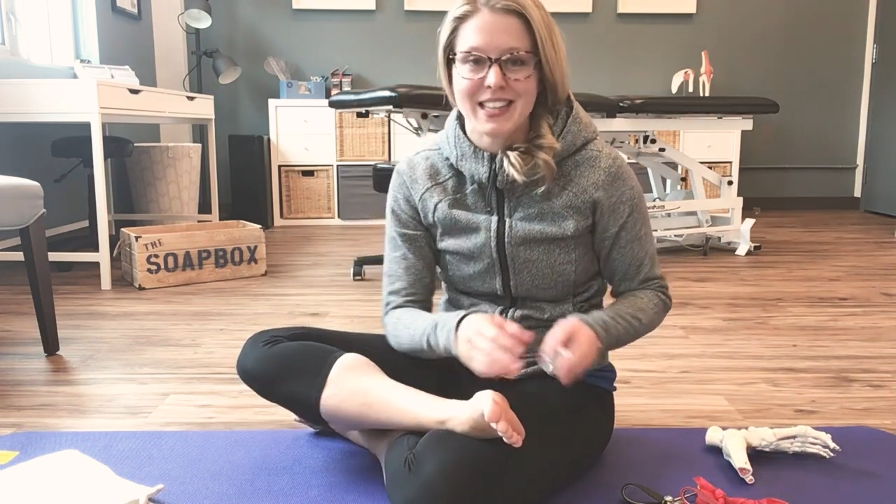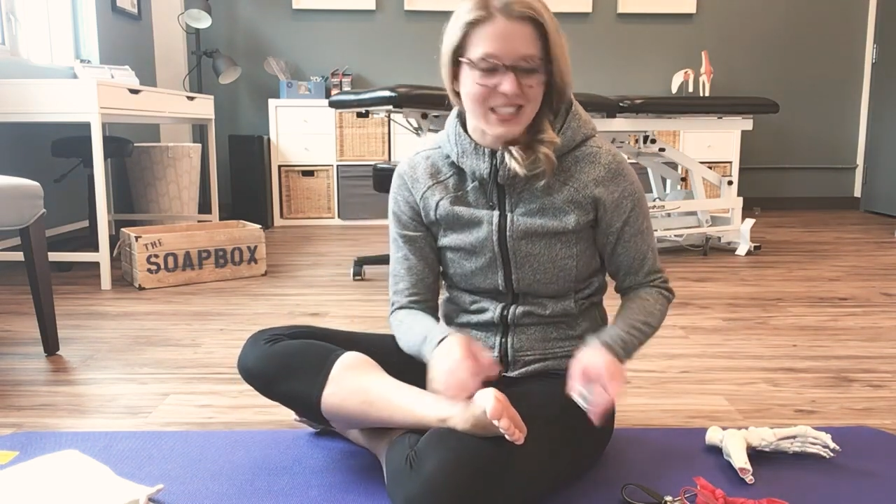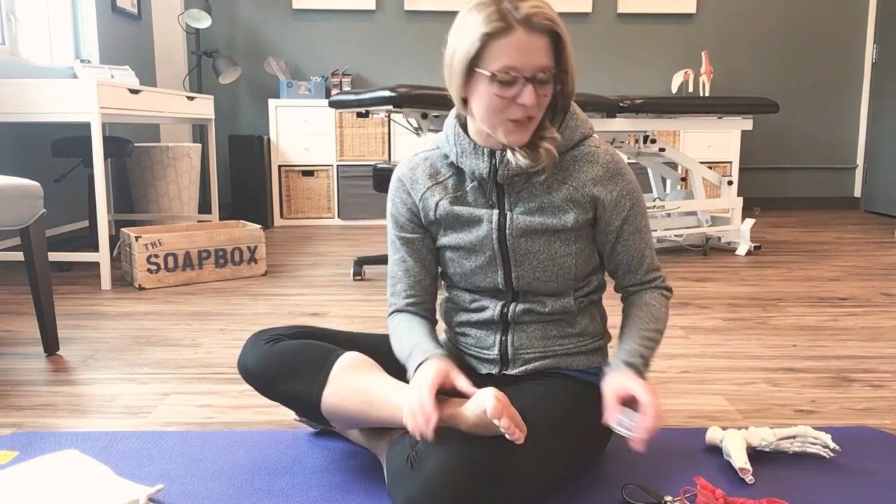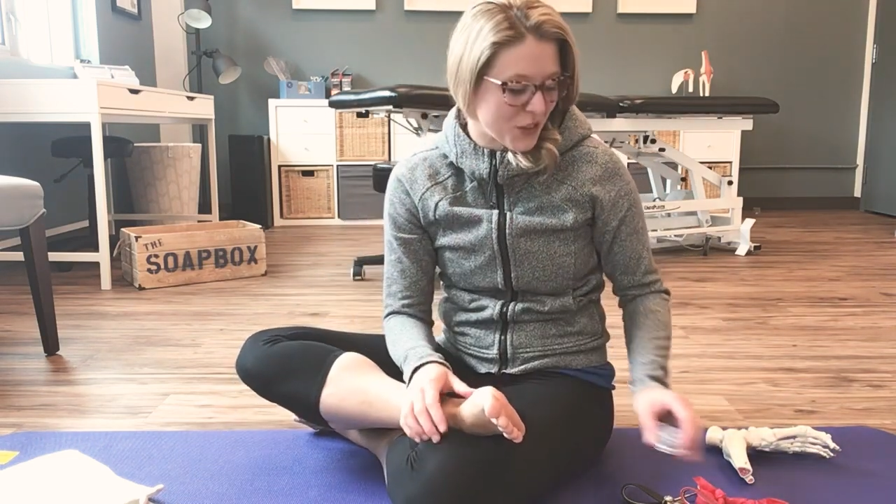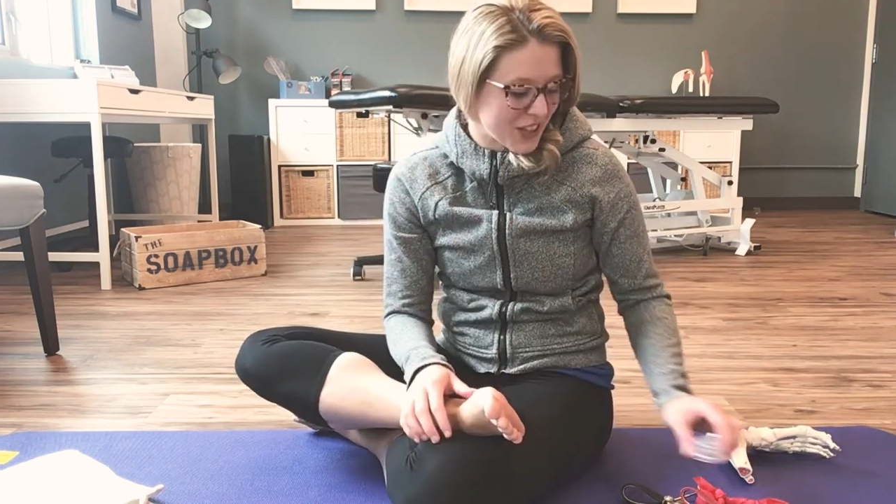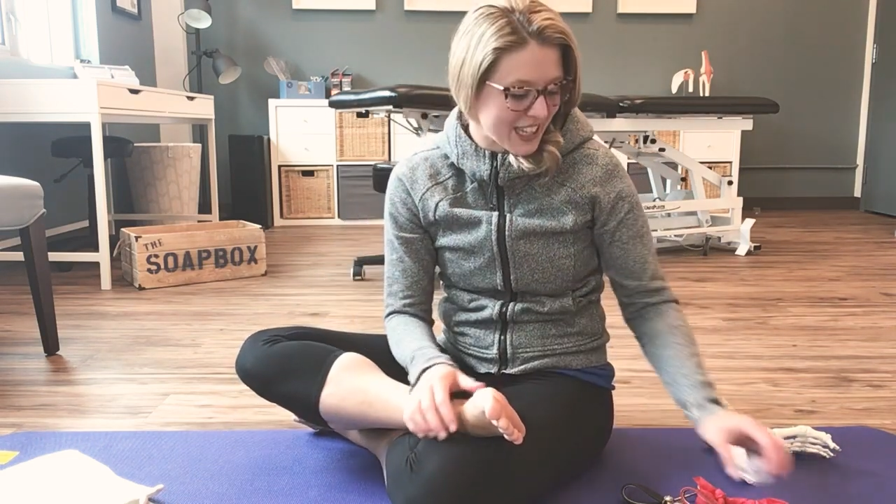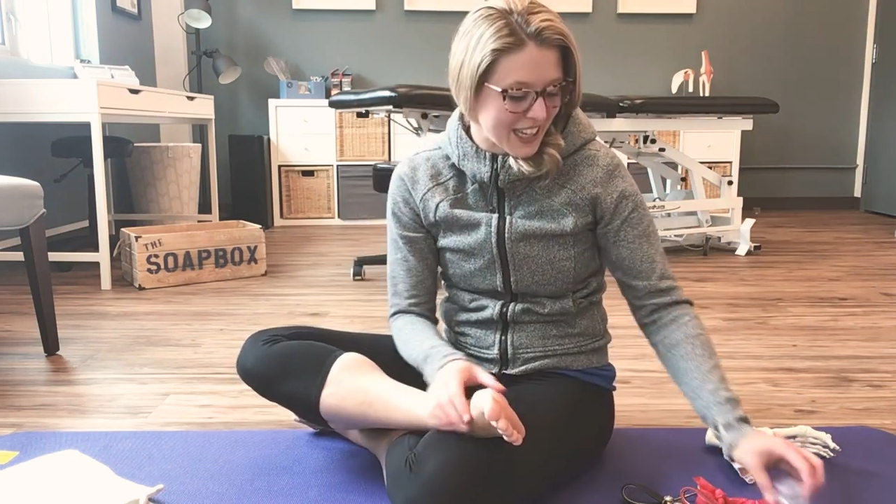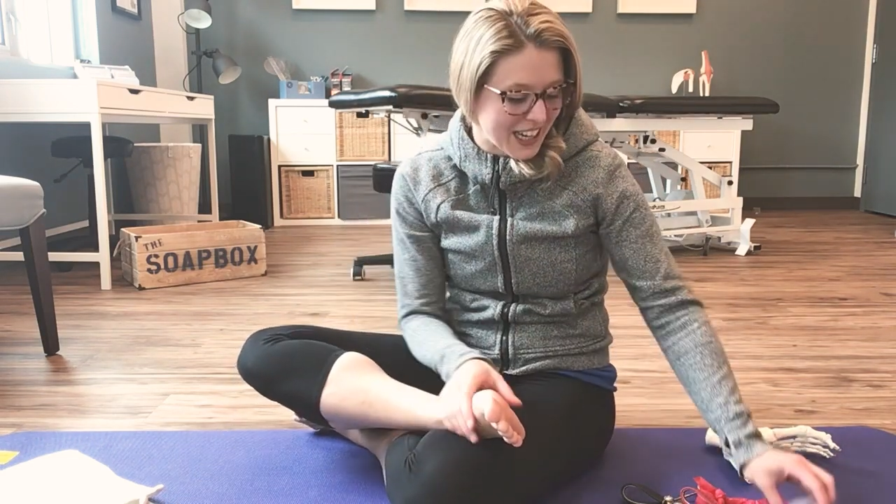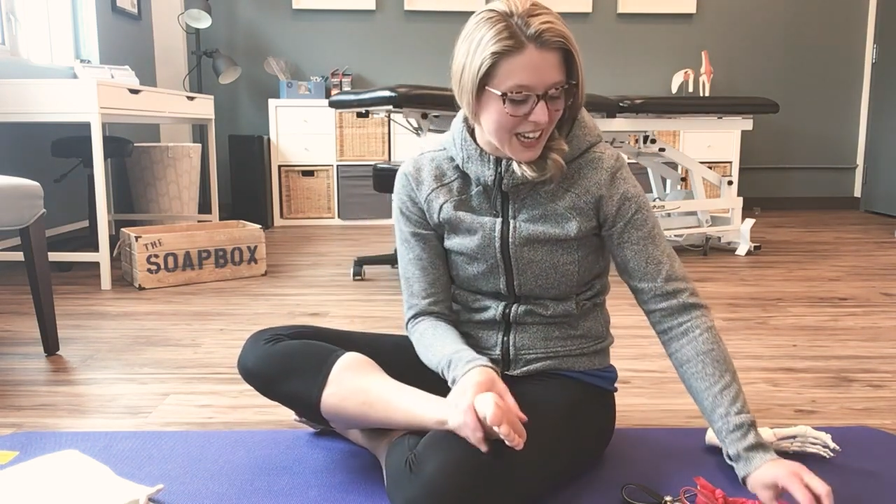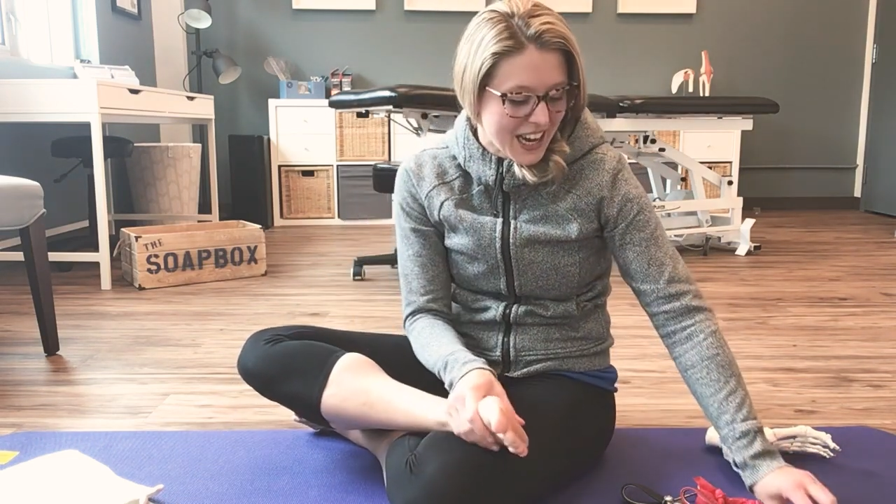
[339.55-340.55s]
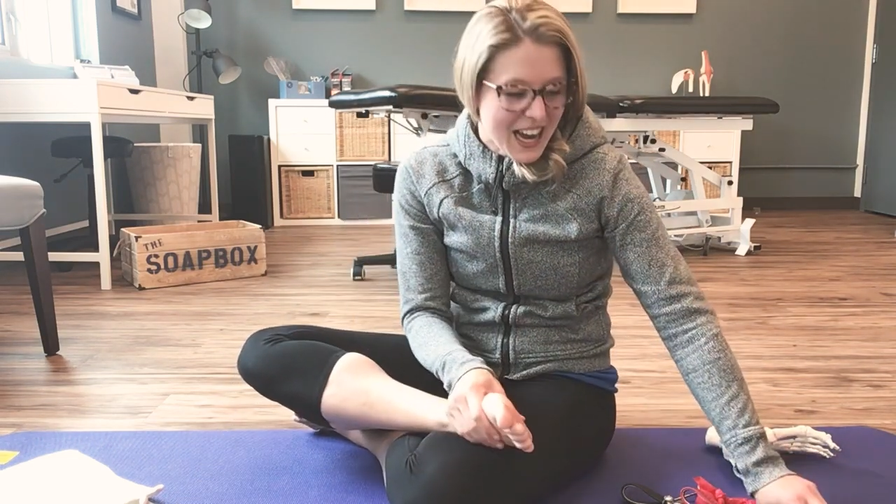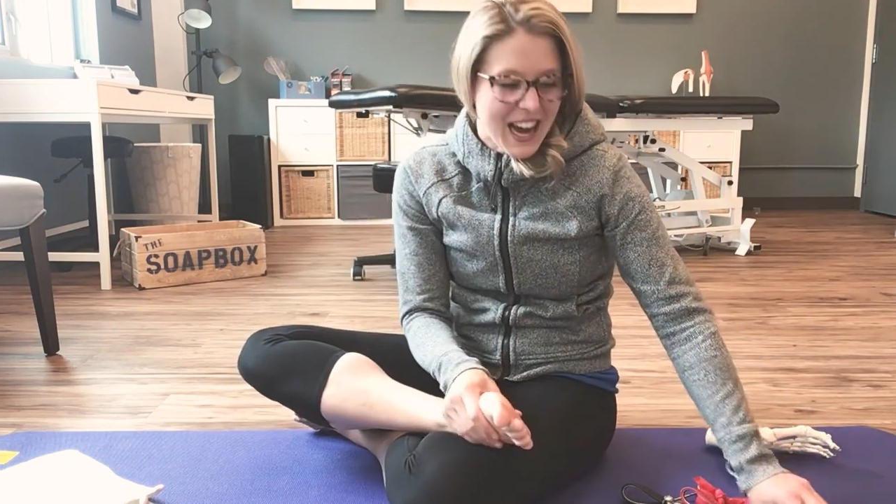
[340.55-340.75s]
differently,